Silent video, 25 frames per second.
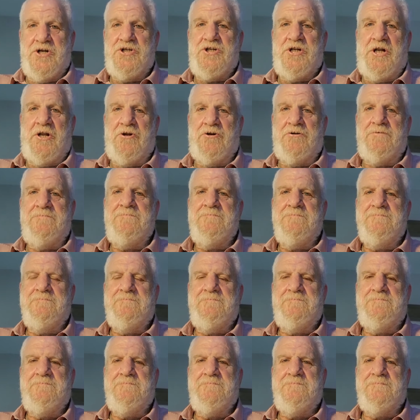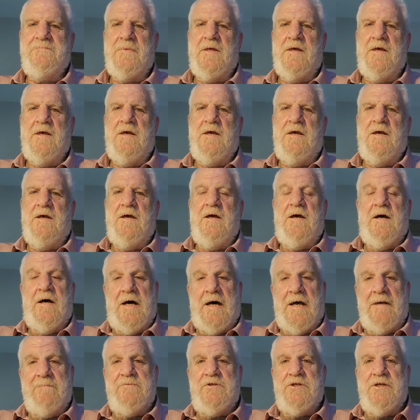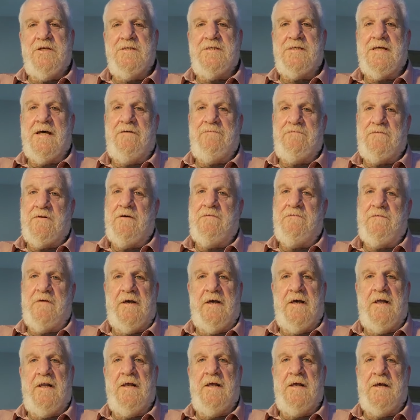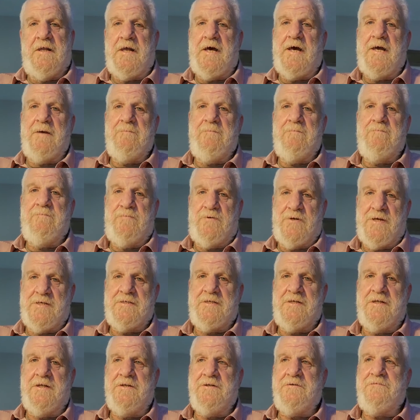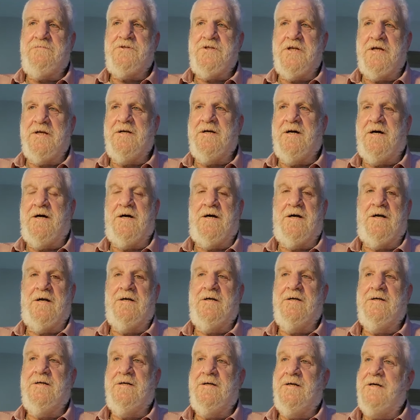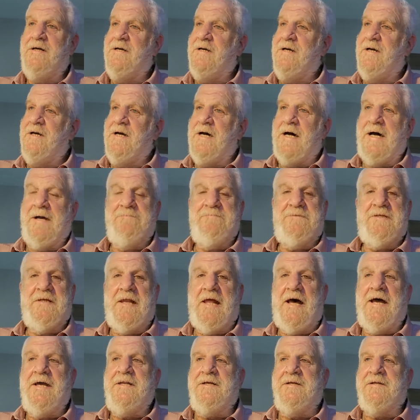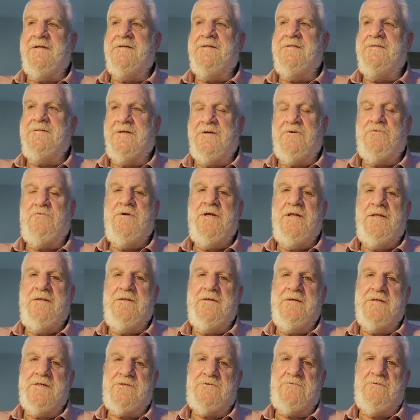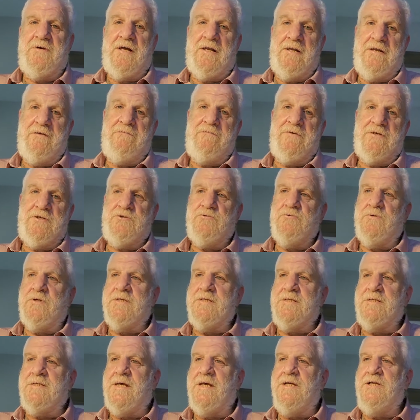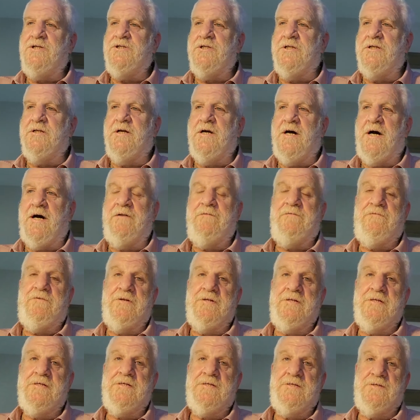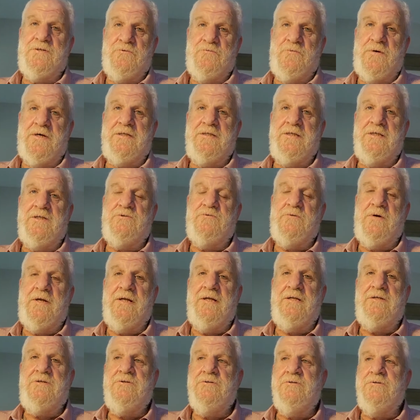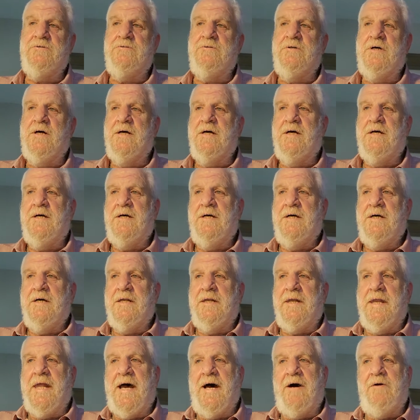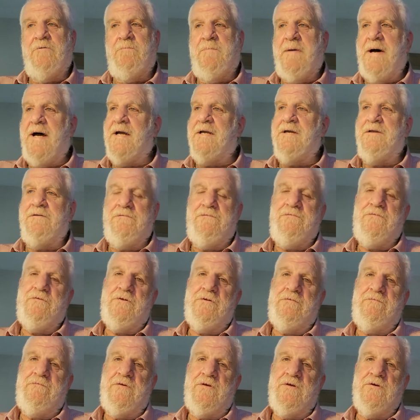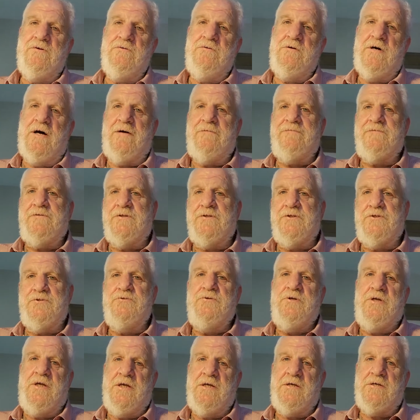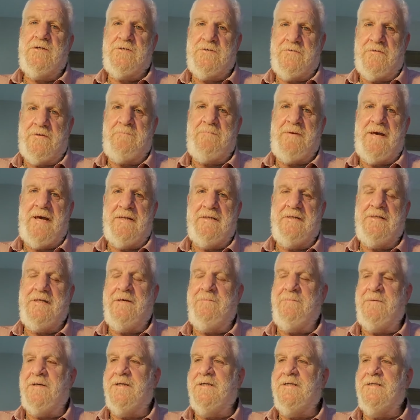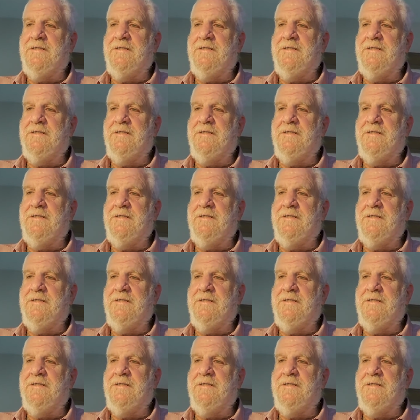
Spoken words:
Hello. I'm Sheizaf Refaeli, and I'm the president of Shenkar. I'm delighted to greet the Israeli Visualization Conference 2022, now back in full view after 2 years of the pandemic.